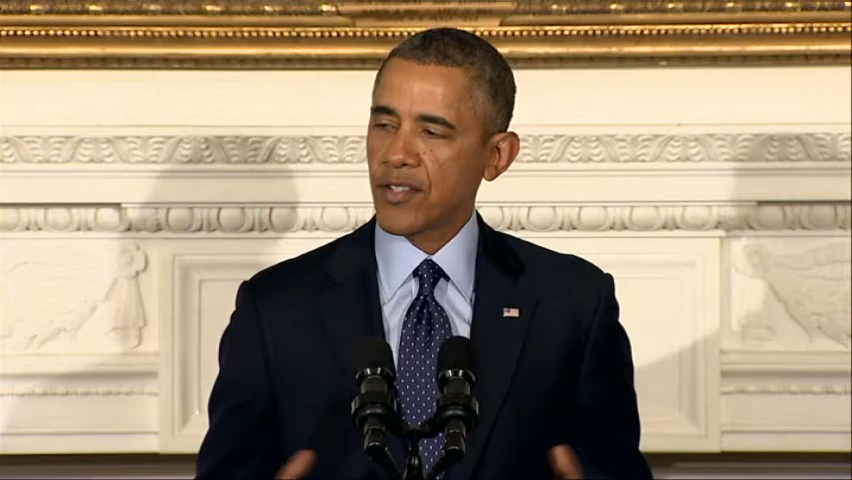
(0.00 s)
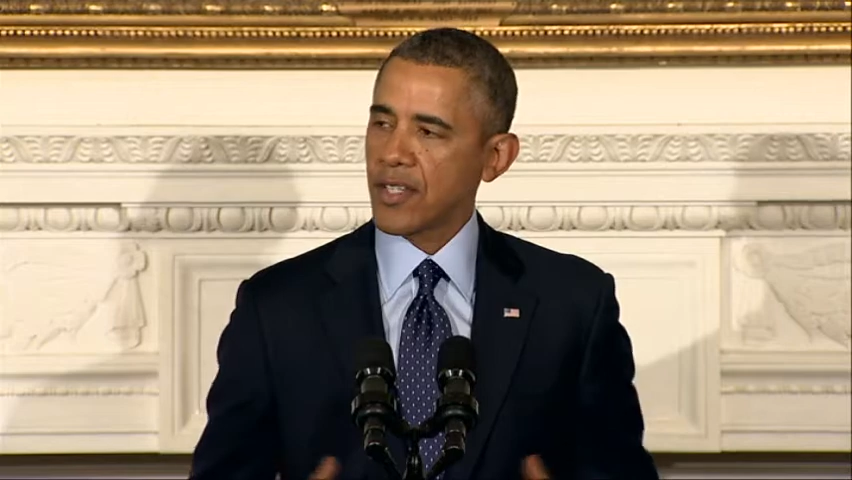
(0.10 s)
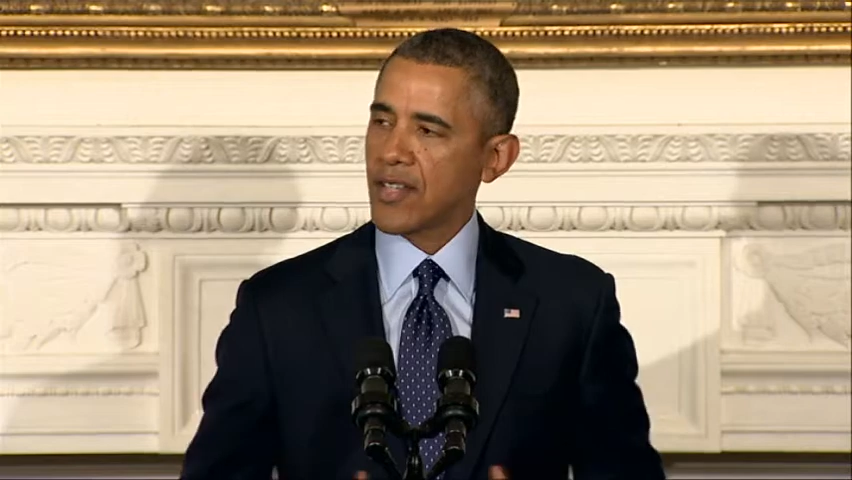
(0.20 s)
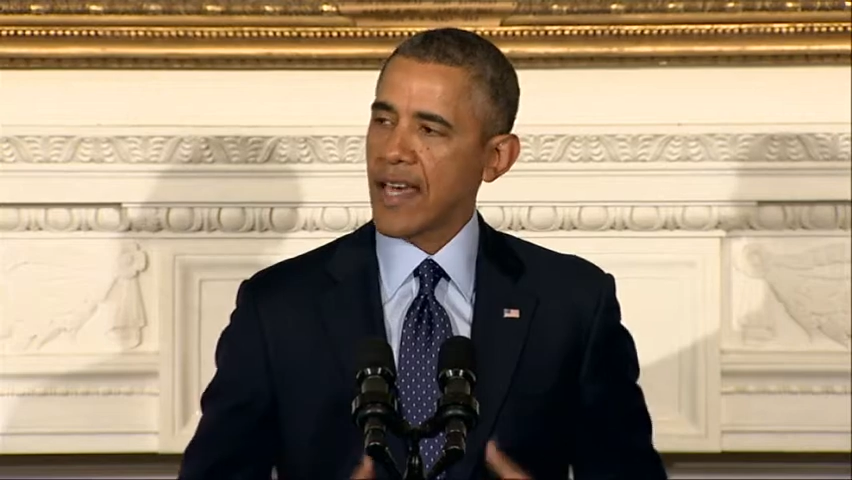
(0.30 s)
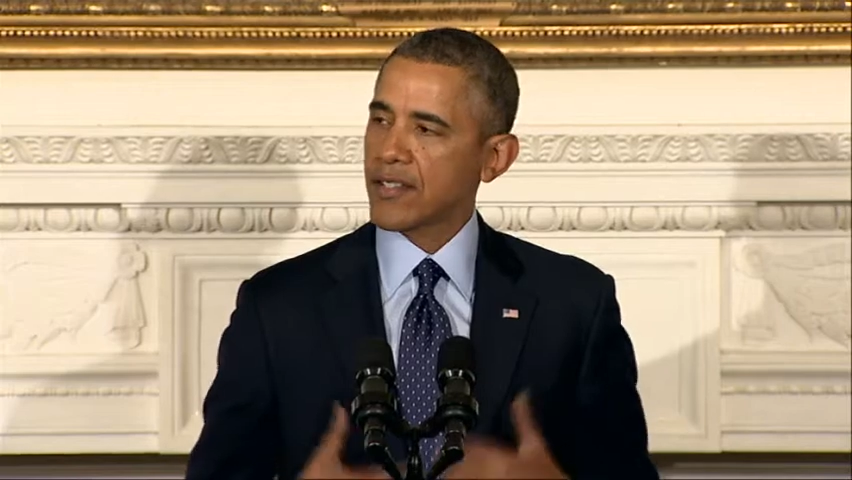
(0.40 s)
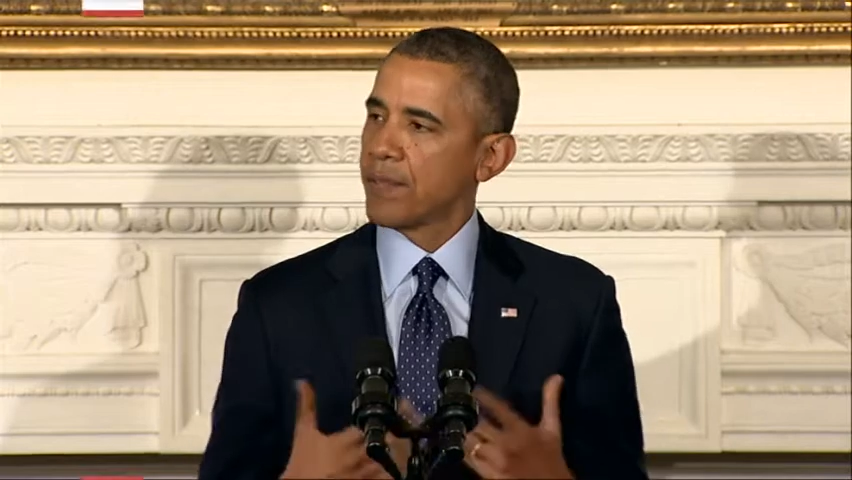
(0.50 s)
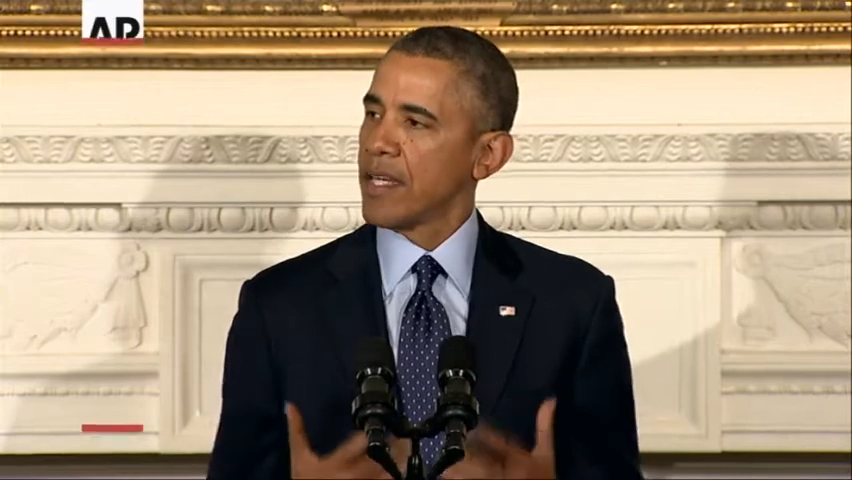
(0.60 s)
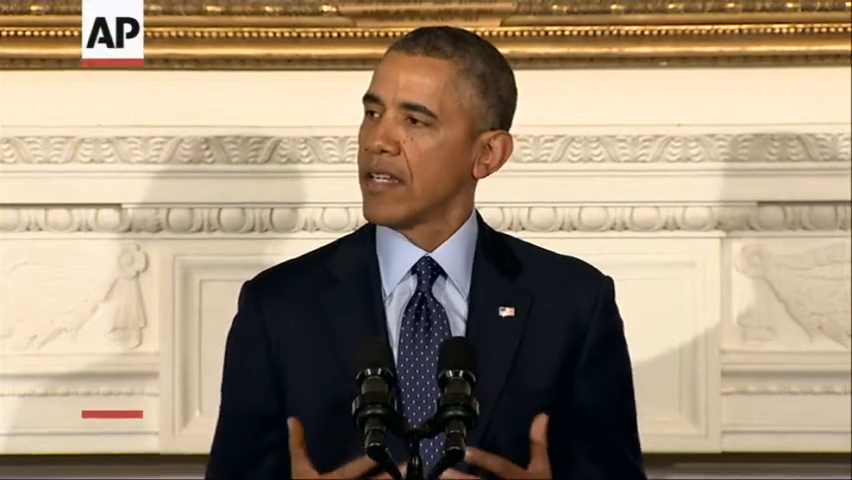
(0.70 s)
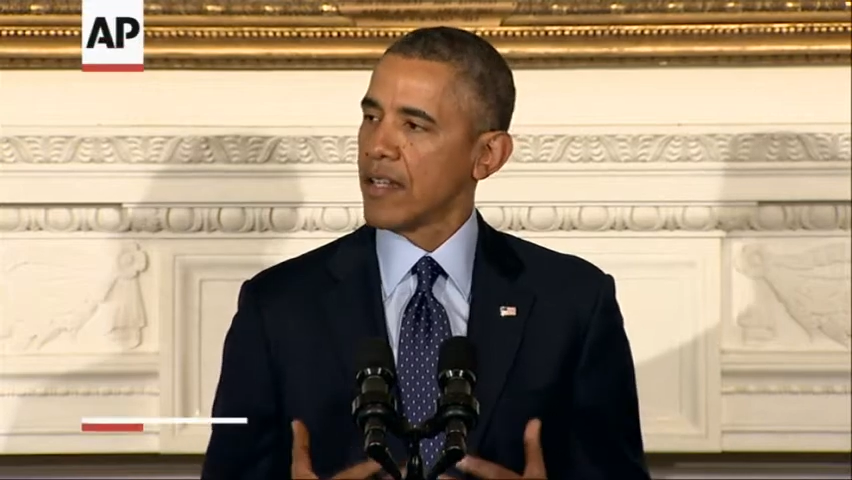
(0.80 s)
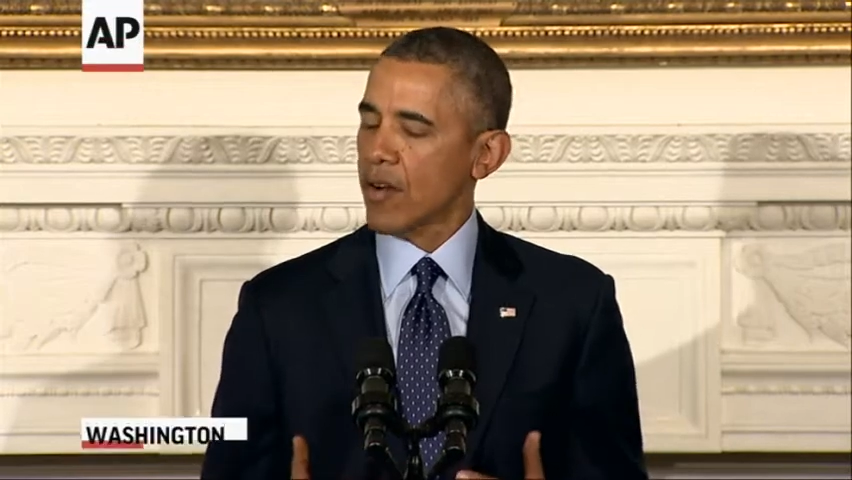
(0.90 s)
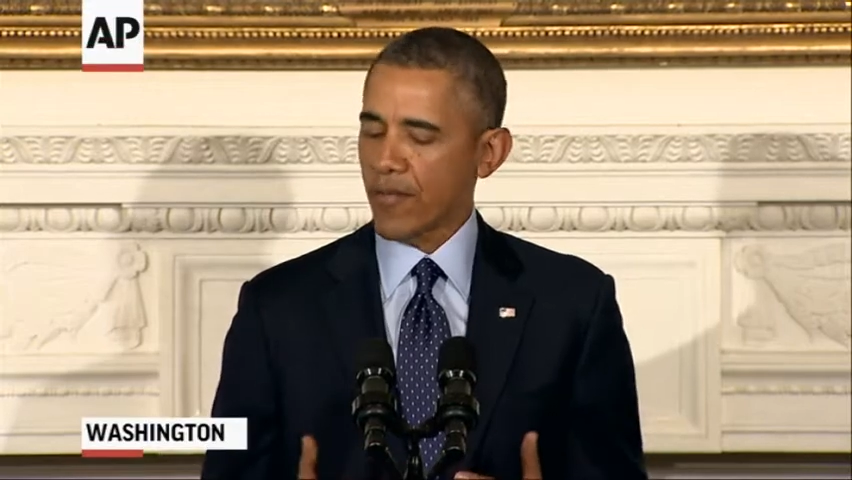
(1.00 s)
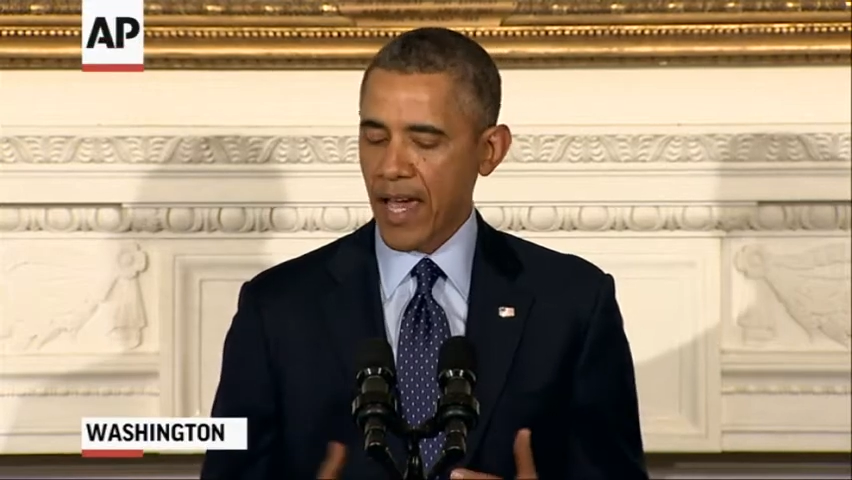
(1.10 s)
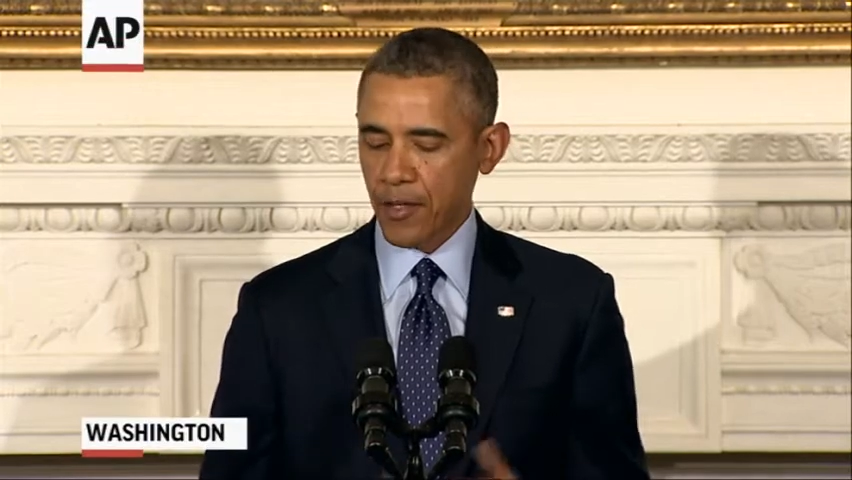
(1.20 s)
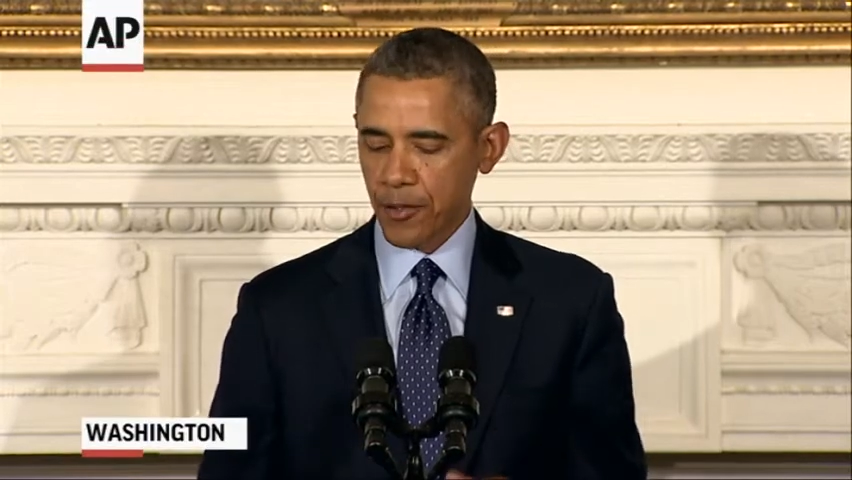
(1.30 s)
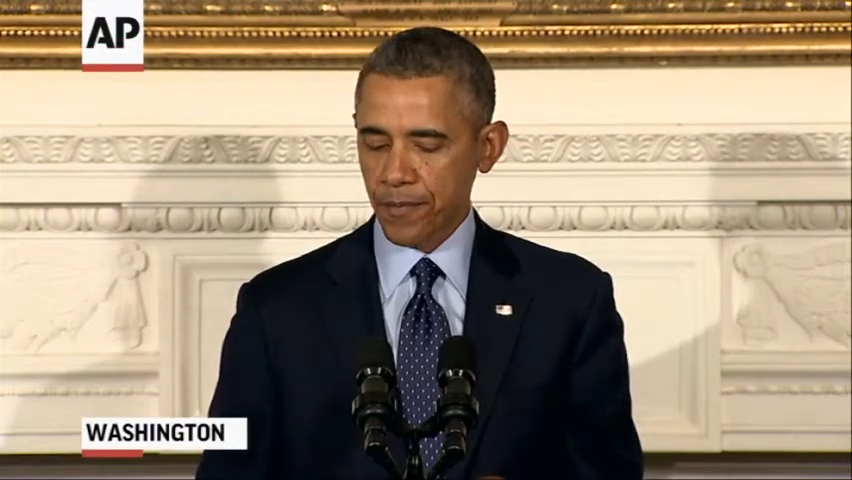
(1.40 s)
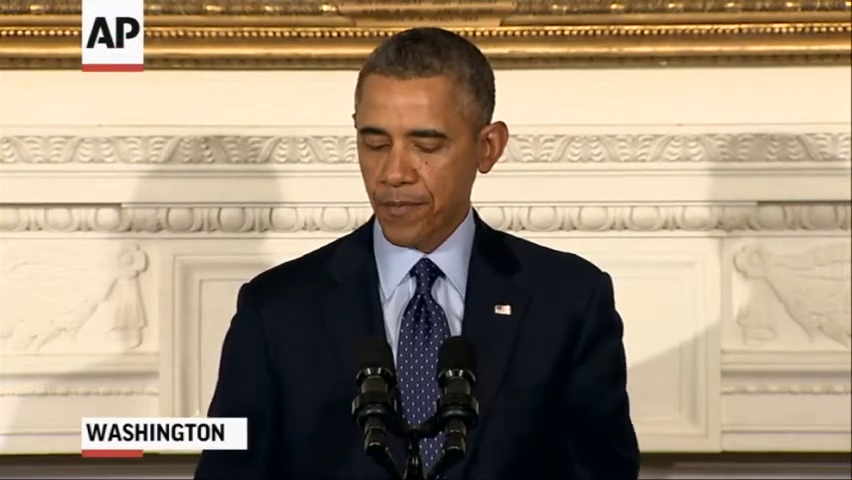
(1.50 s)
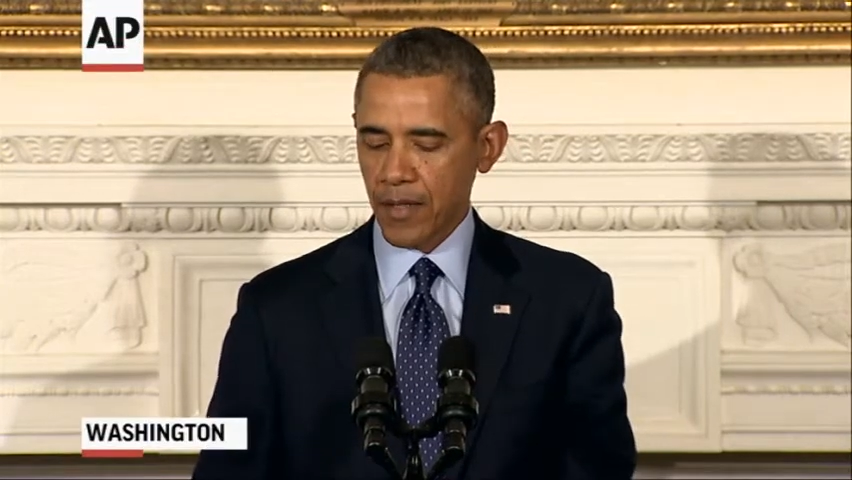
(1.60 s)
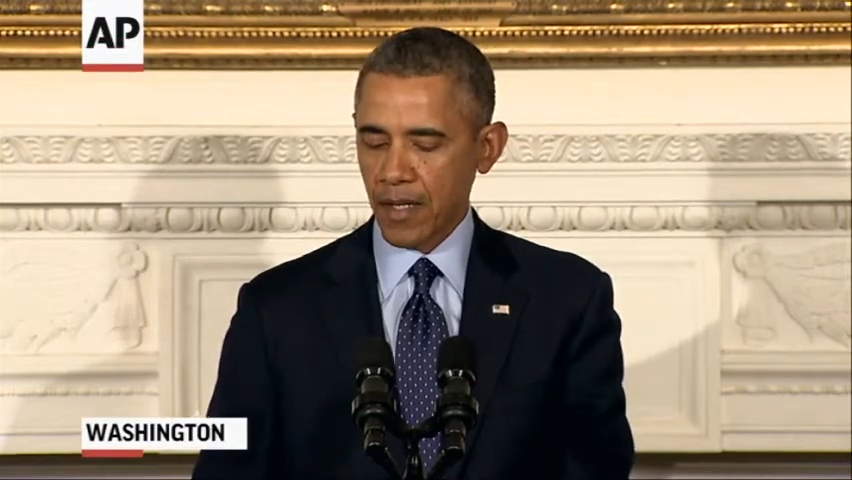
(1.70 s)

This has to be a year of action,